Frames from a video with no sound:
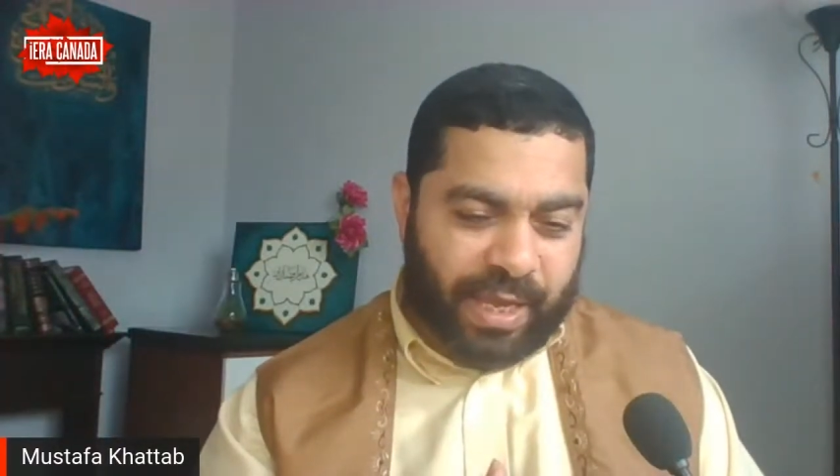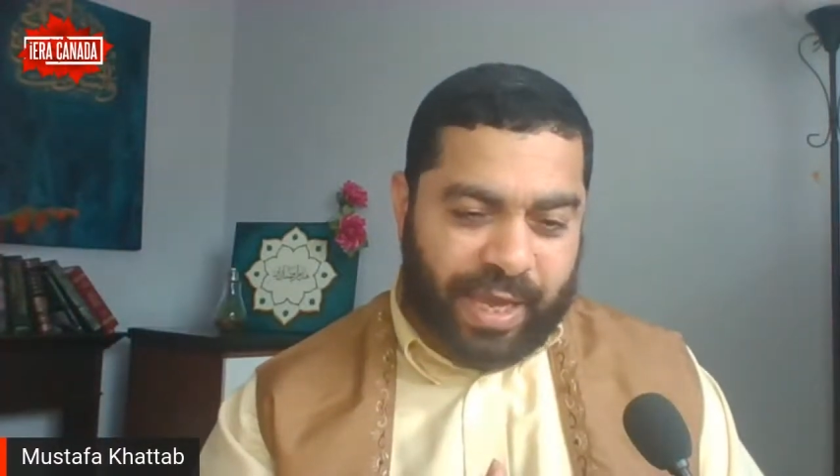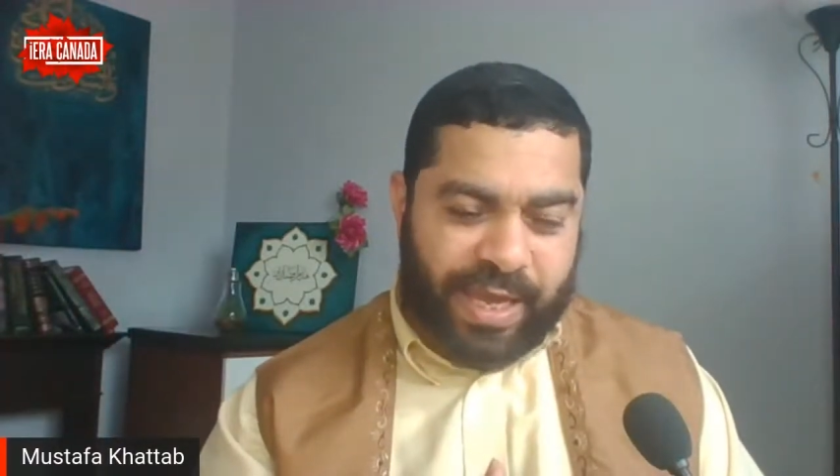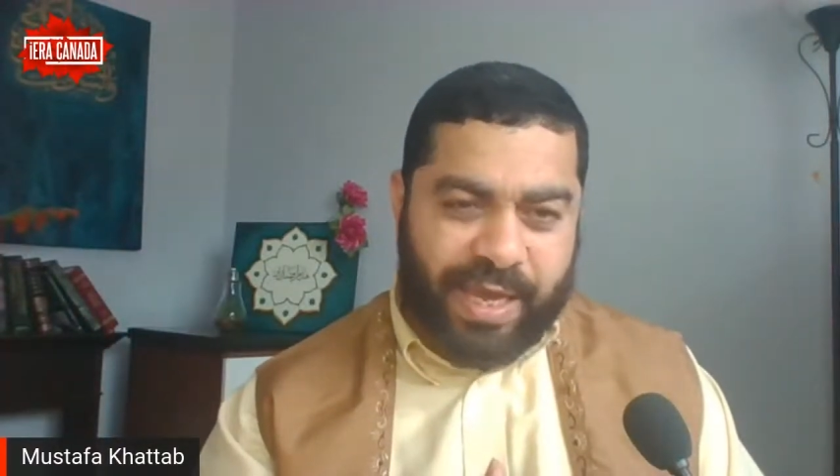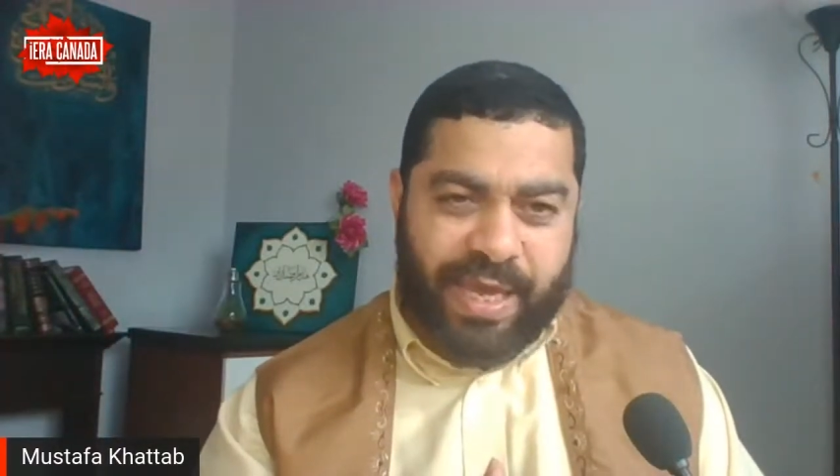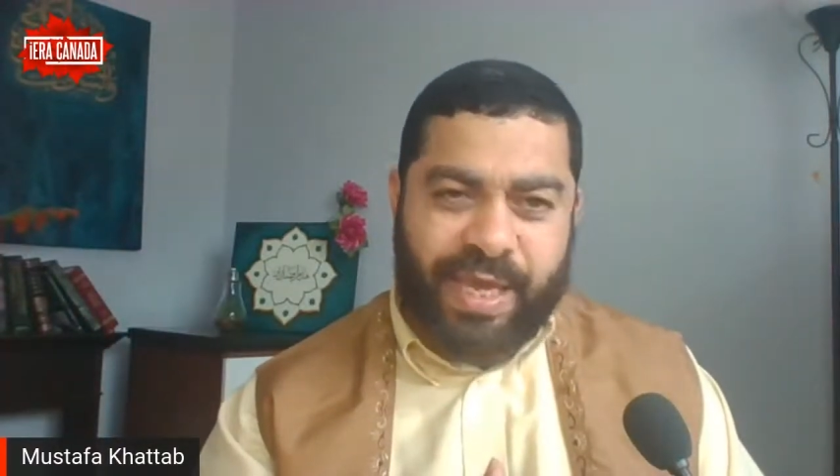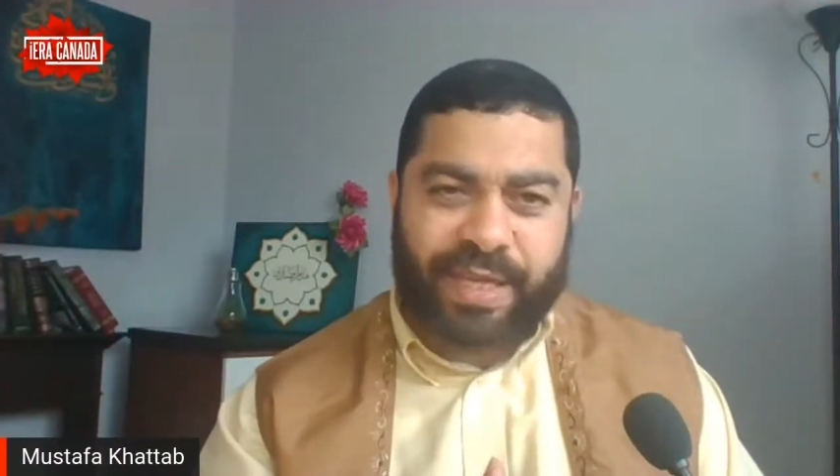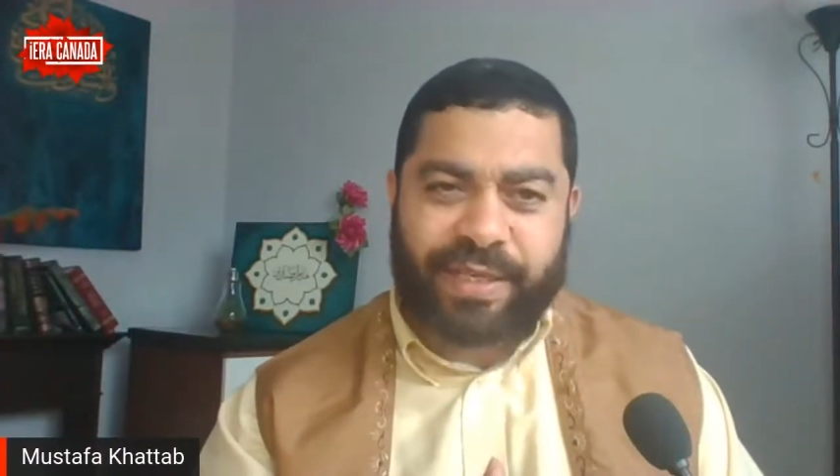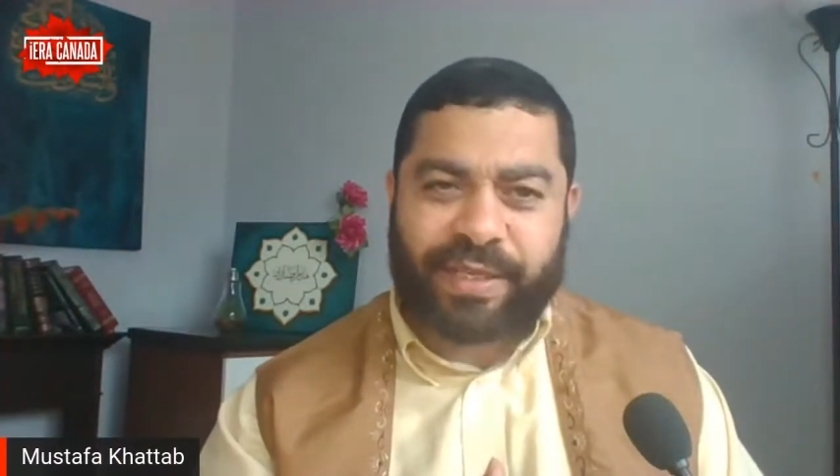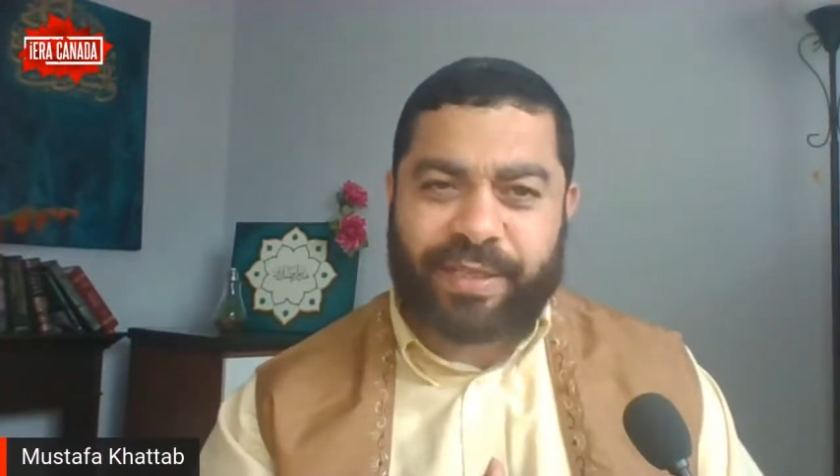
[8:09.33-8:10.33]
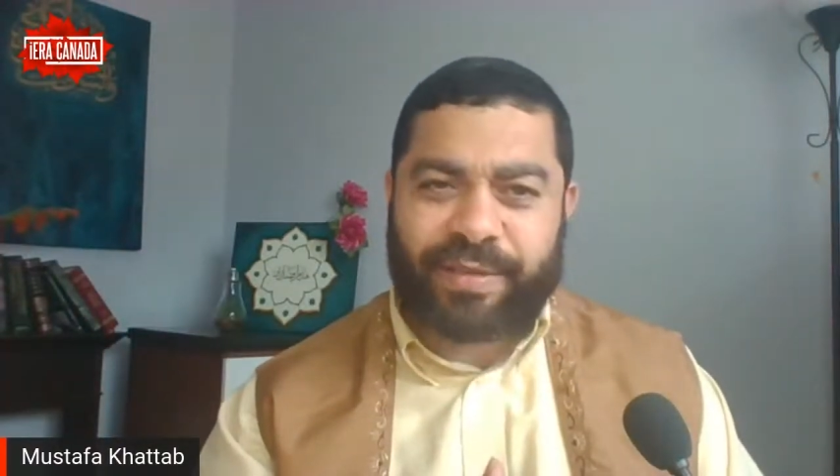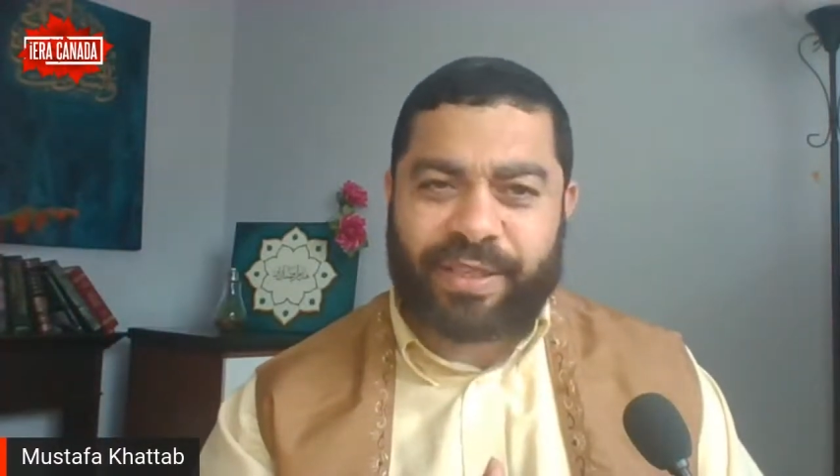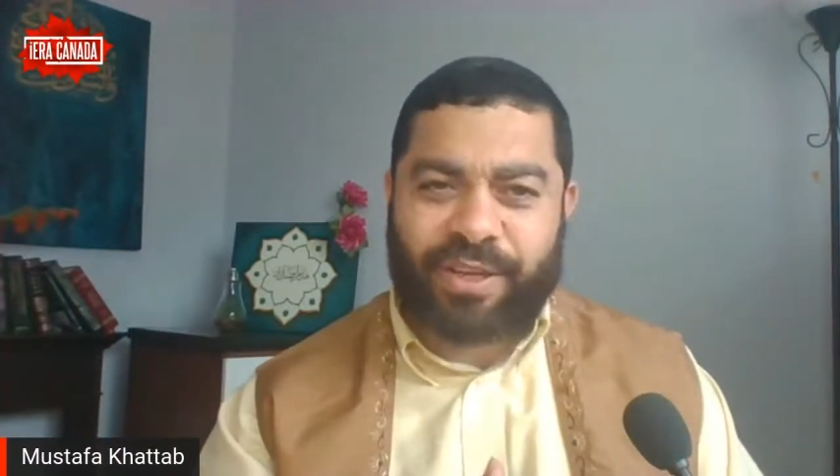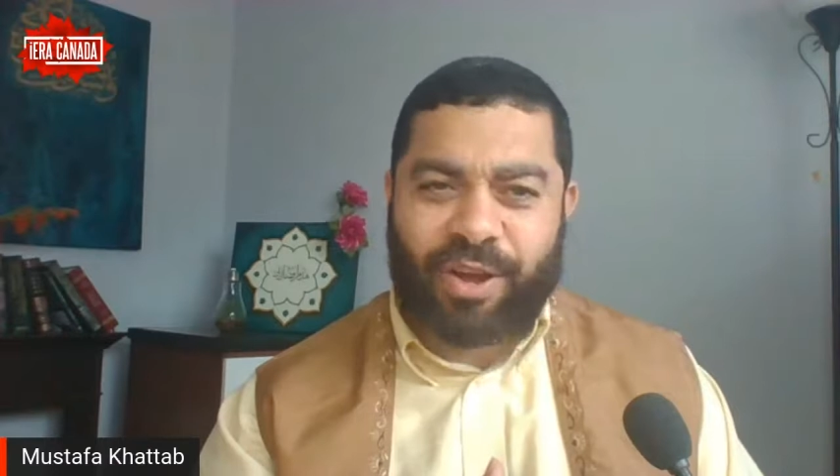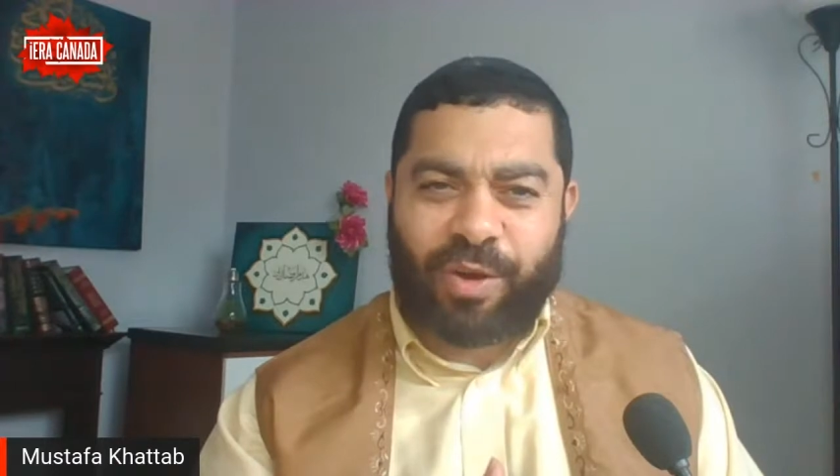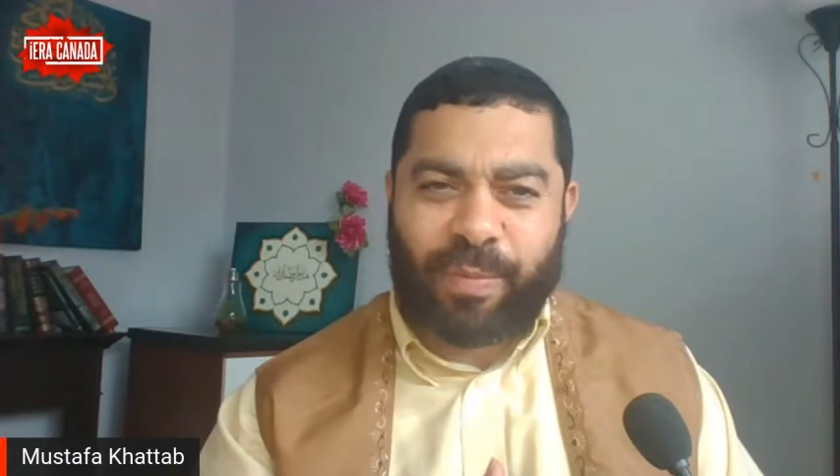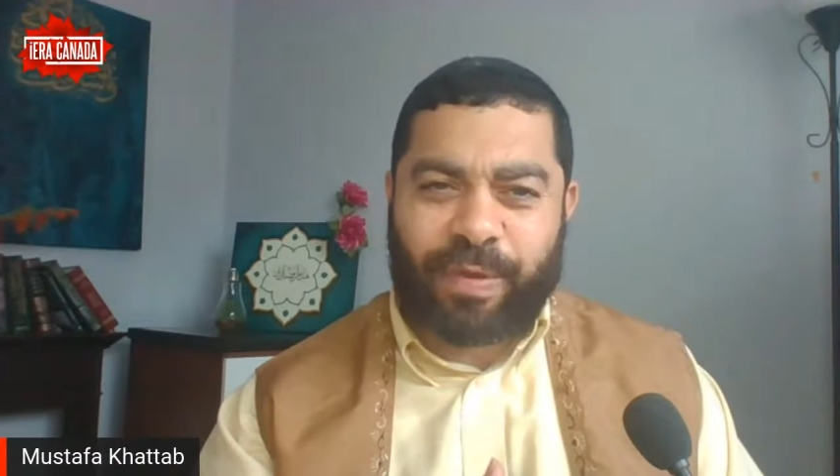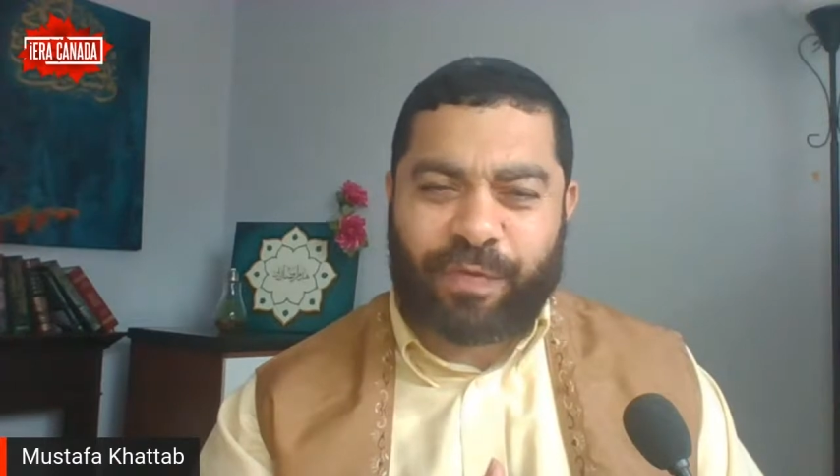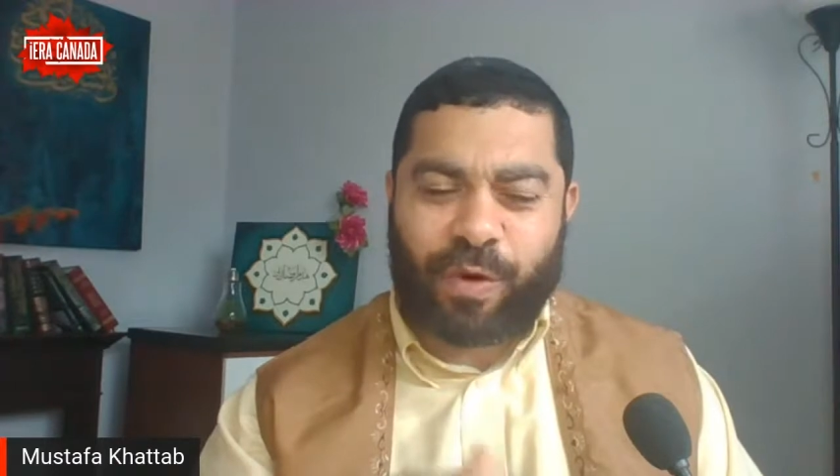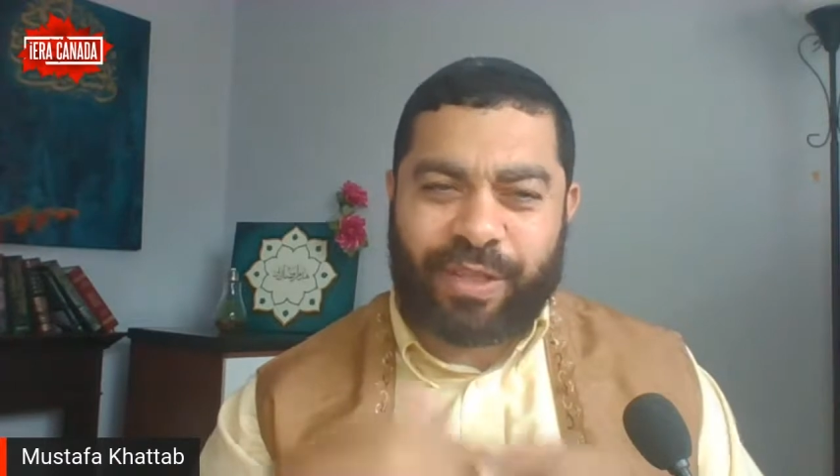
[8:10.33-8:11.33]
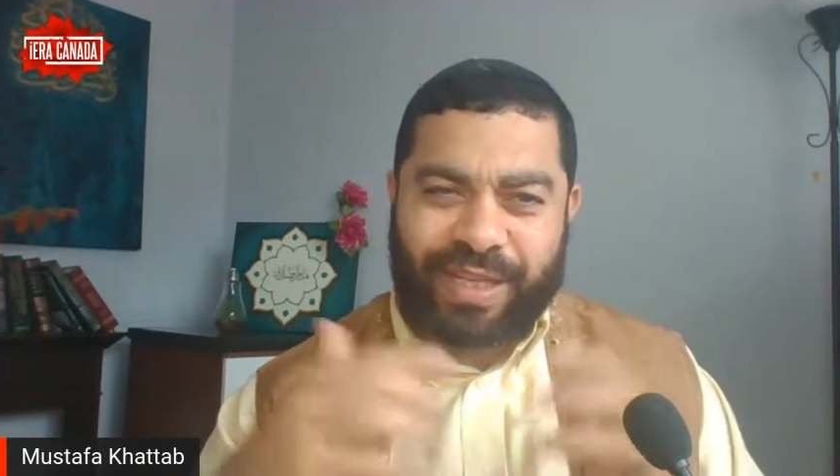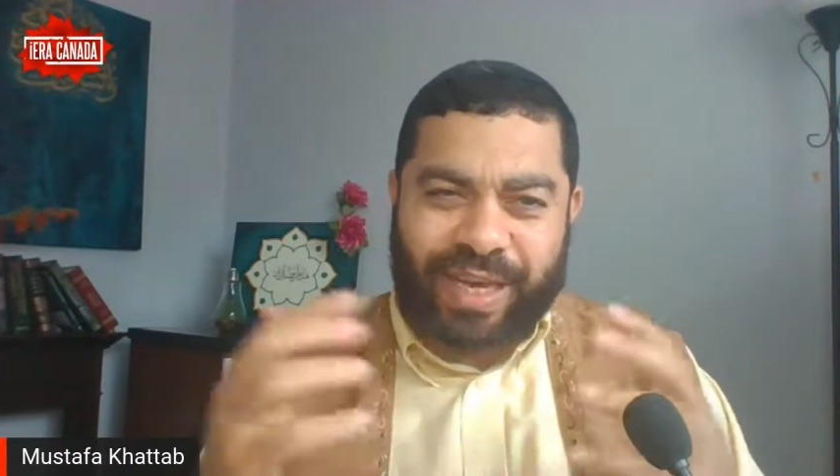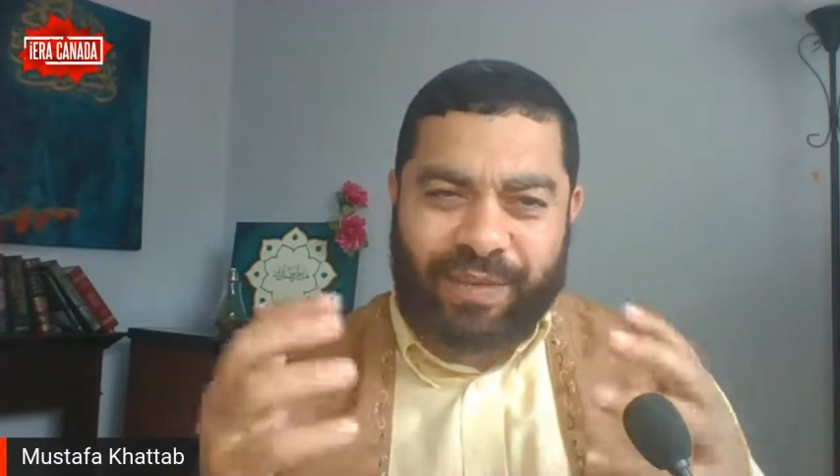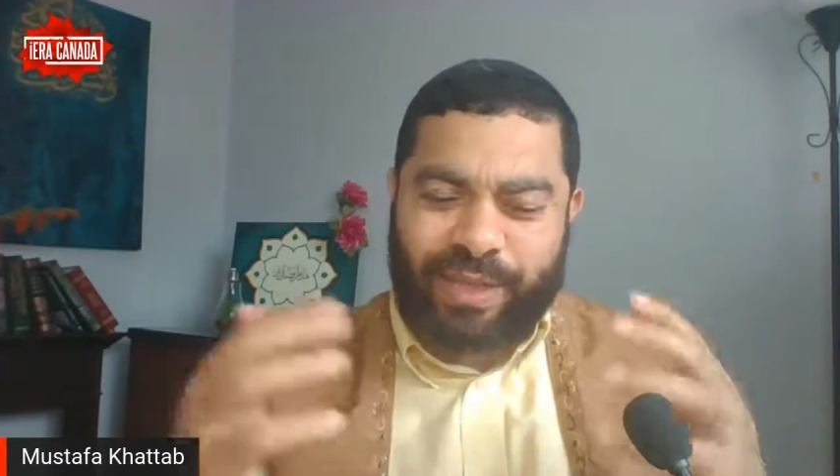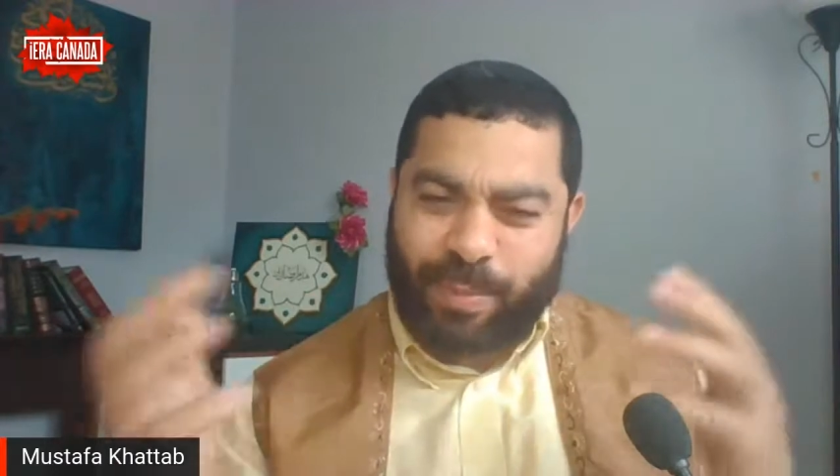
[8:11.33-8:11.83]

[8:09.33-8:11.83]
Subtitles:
And, you know, before they left,